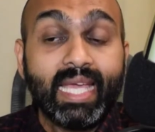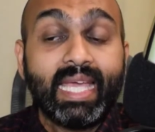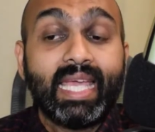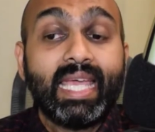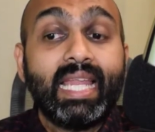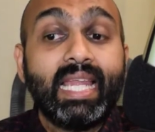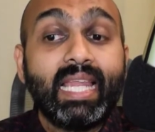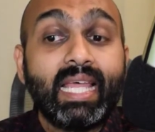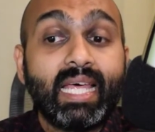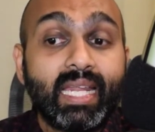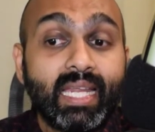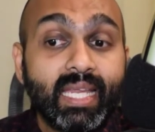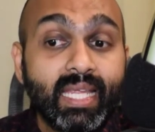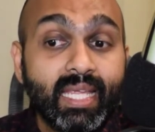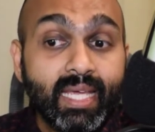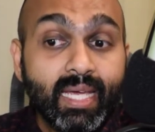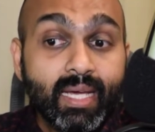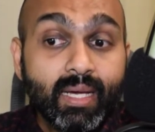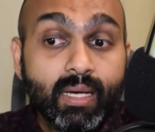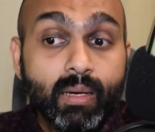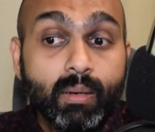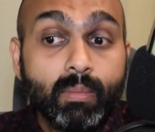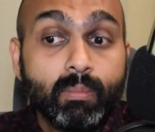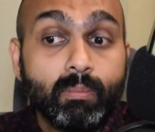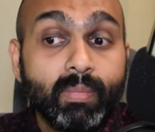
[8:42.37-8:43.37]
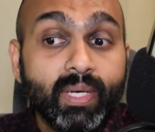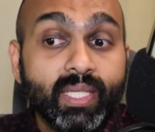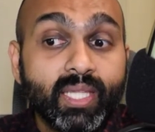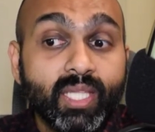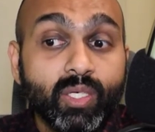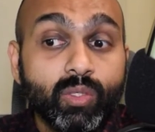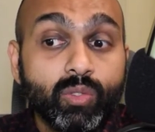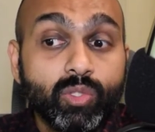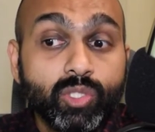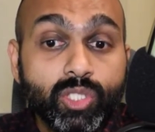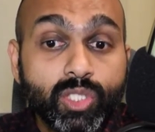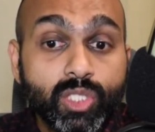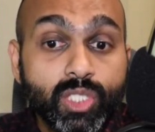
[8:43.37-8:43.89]
Ilaria
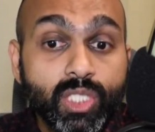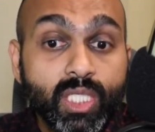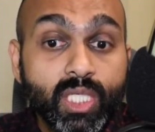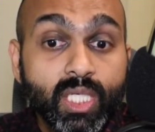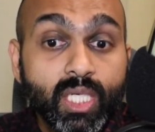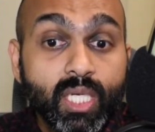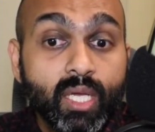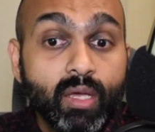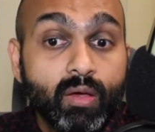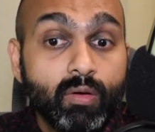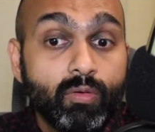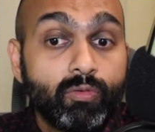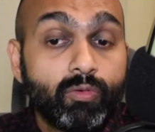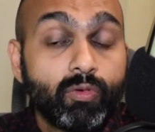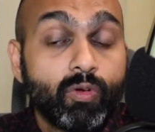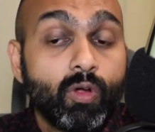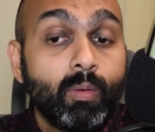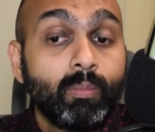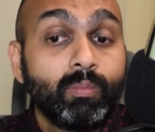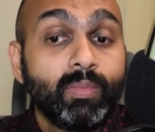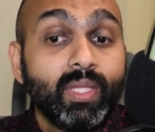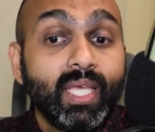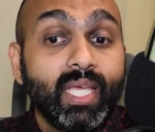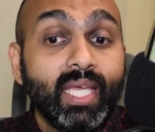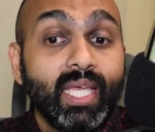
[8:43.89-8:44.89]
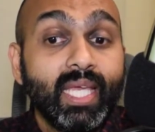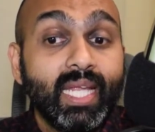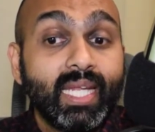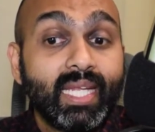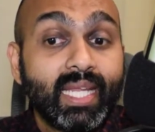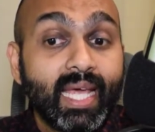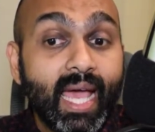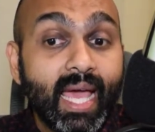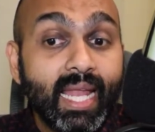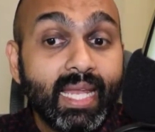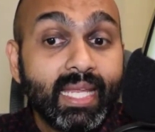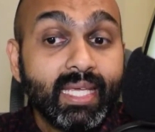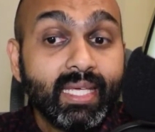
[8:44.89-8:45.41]
Mattiucci from the
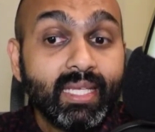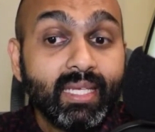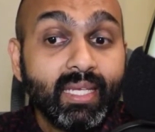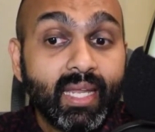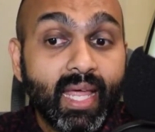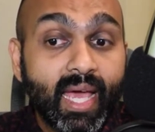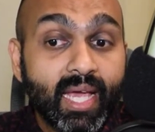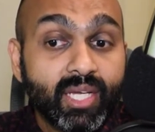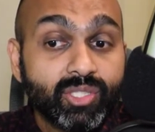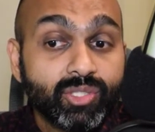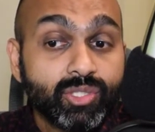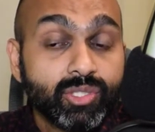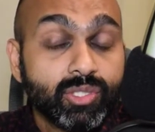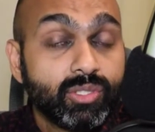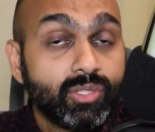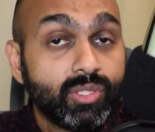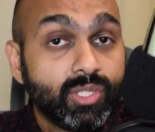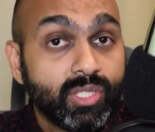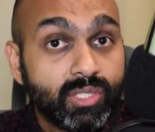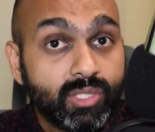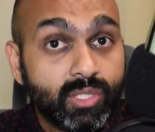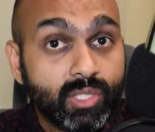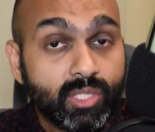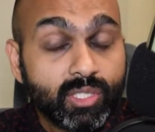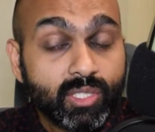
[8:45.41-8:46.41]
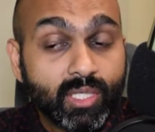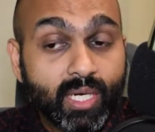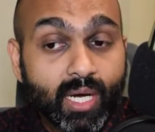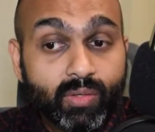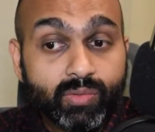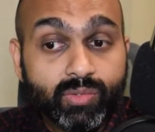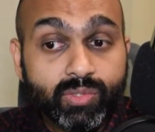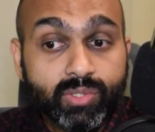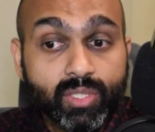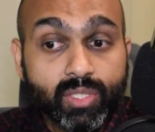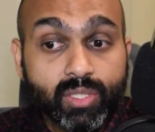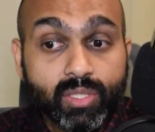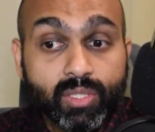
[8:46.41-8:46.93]
Italian National Research
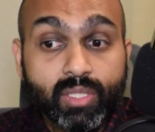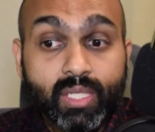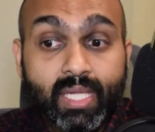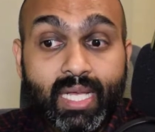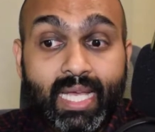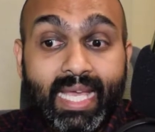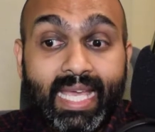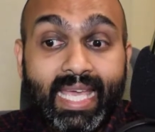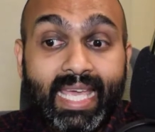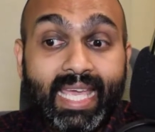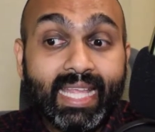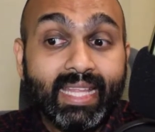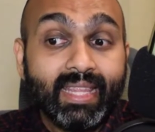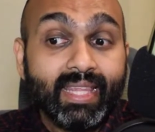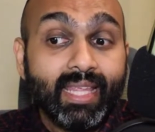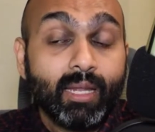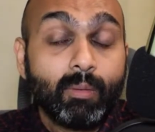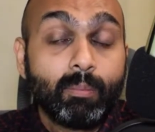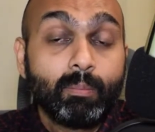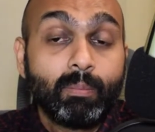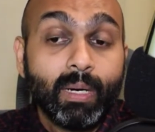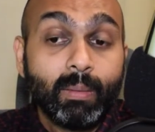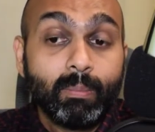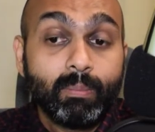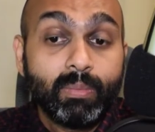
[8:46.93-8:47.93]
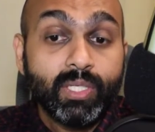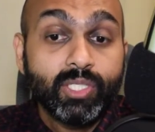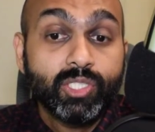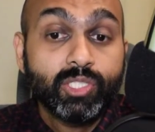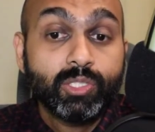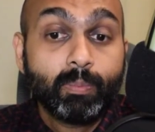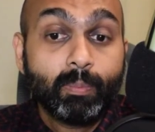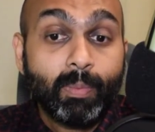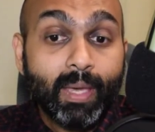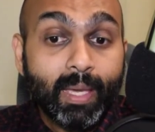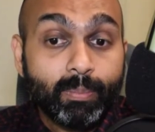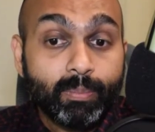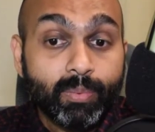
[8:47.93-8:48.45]
Council in their
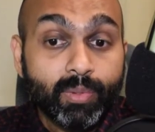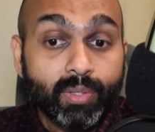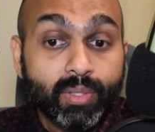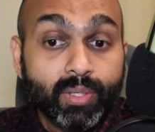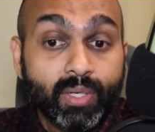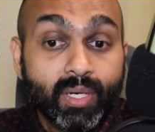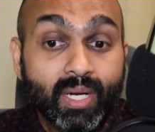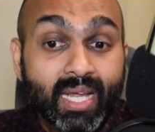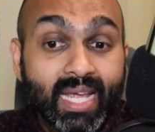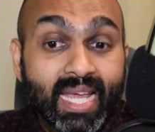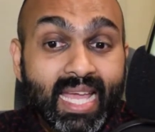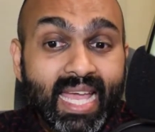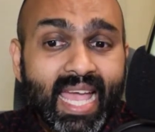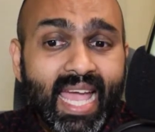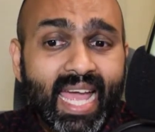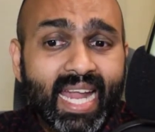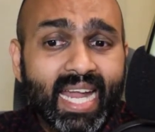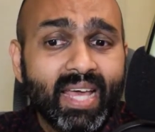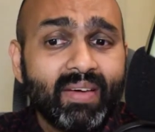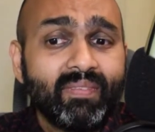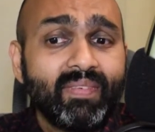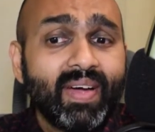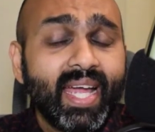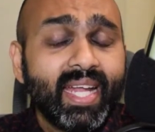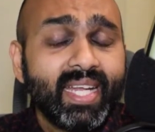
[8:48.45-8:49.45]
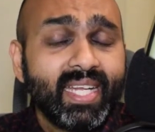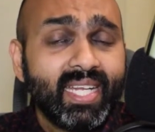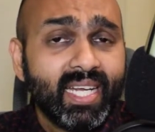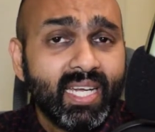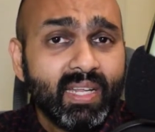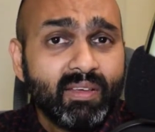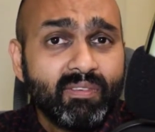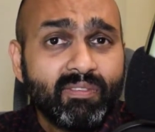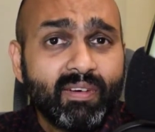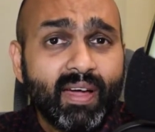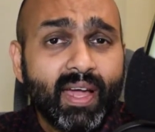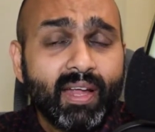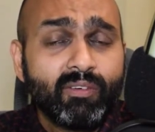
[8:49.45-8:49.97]
published paper, and have
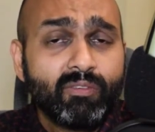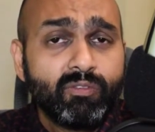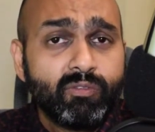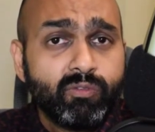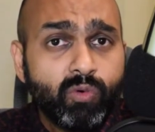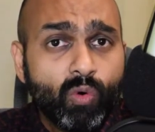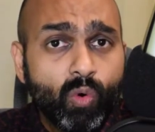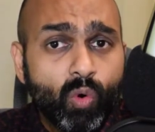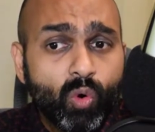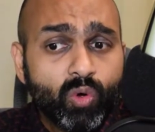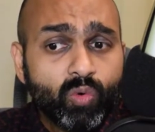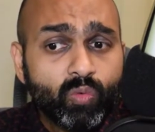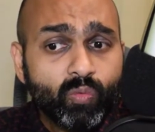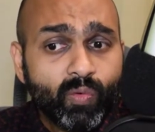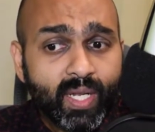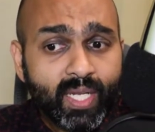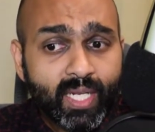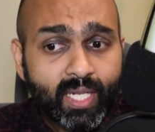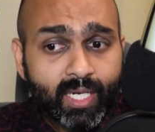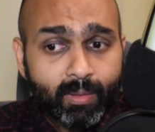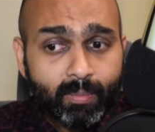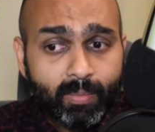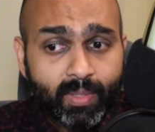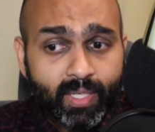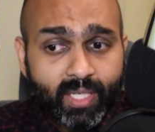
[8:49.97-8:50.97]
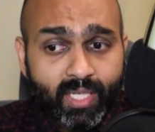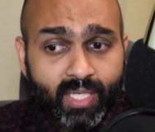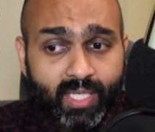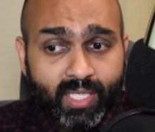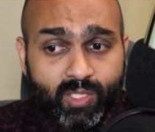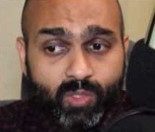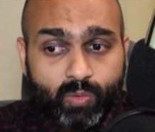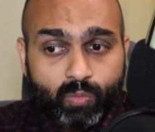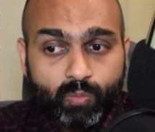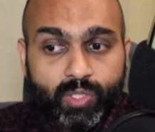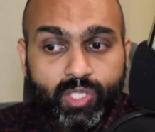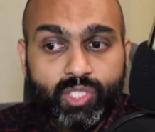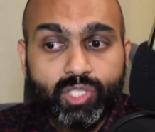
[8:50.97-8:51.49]
identified 4
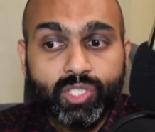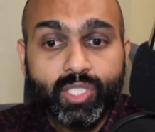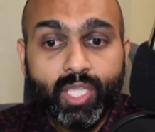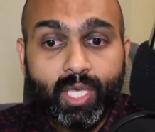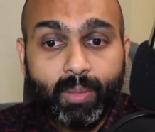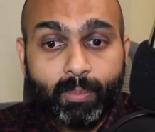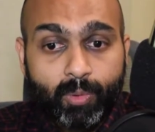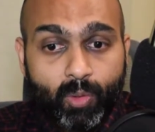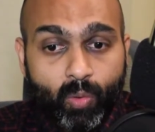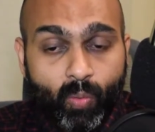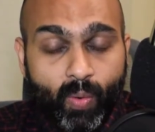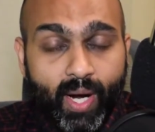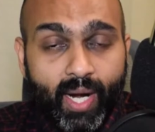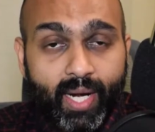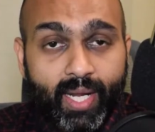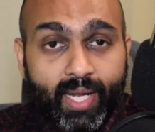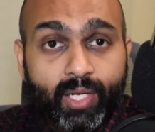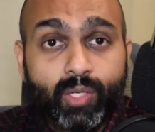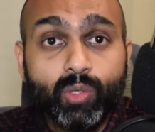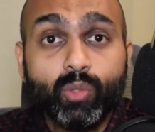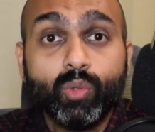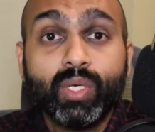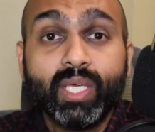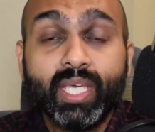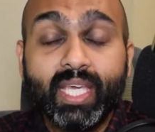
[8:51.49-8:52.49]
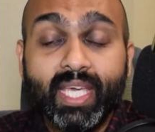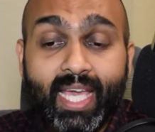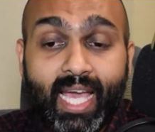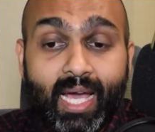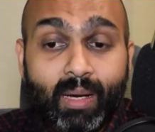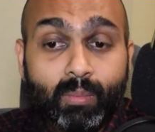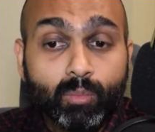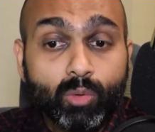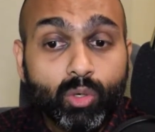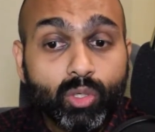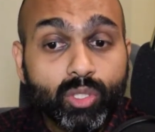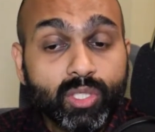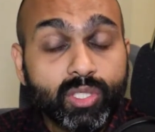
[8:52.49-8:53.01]
vulnerabilities which they provided to Kia
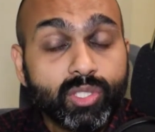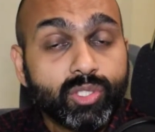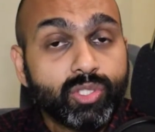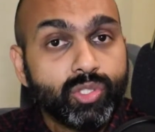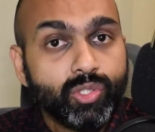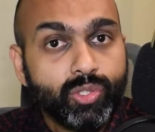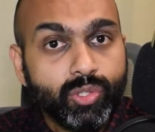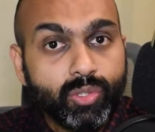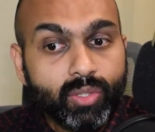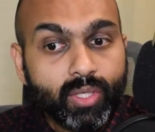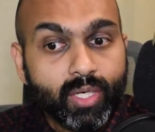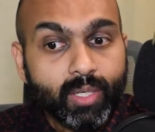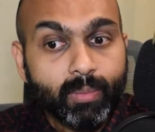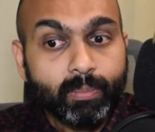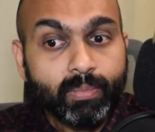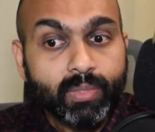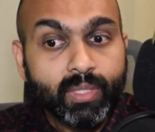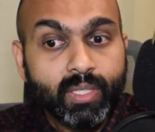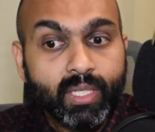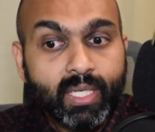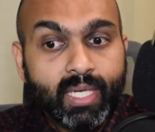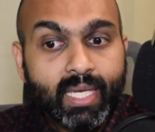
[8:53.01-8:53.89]
Motors Europe.